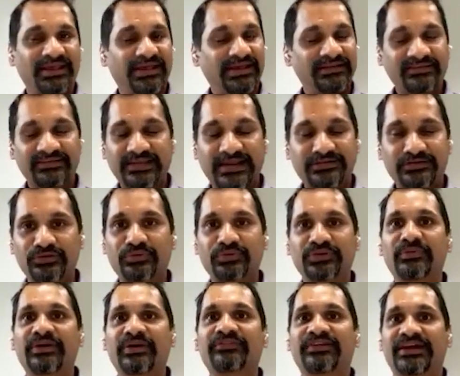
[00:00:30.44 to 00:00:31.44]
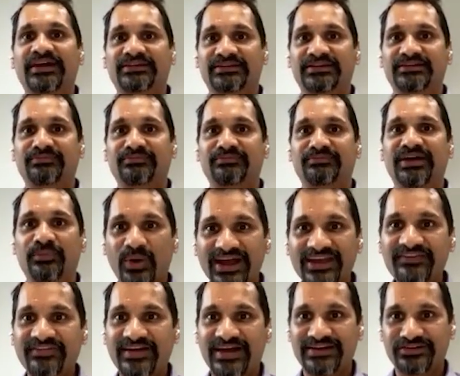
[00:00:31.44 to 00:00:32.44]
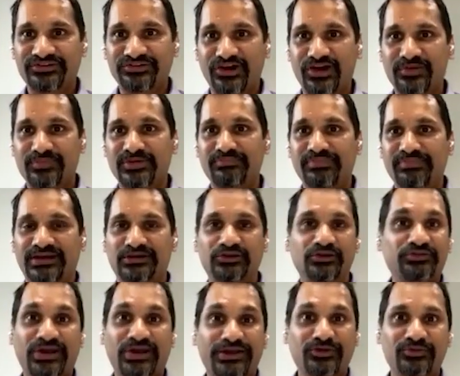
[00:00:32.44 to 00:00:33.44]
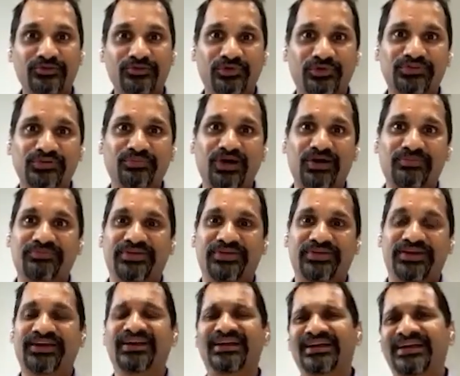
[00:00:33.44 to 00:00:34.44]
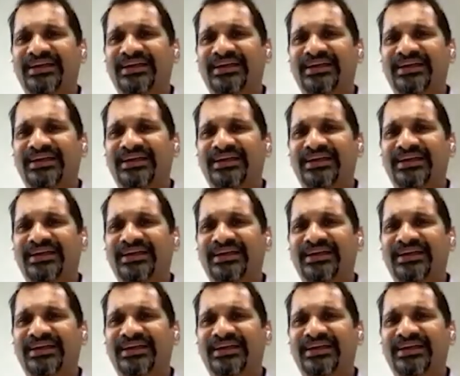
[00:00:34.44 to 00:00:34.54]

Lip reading: It just had to do with my fact that my wife had a job in Bangalore, so I couldn't move to Bombay.